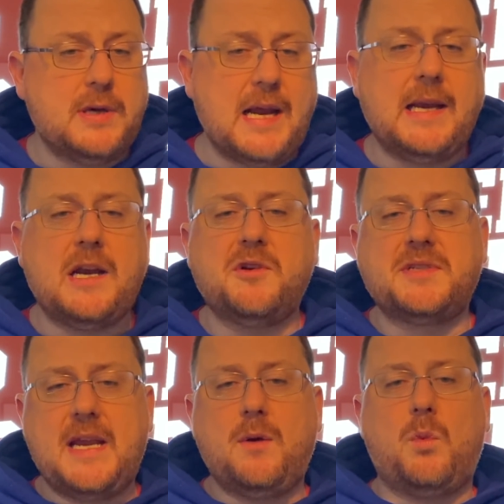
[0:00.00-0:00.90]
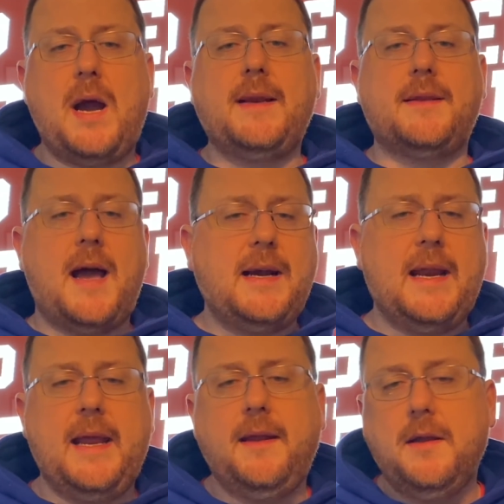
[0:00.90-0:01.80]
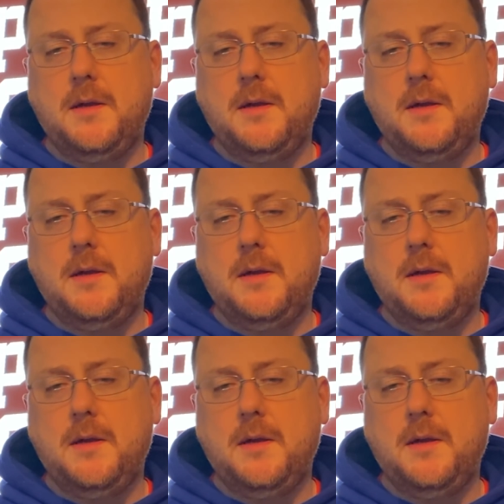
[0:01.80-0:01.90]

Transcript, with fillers: And I can understand why Laine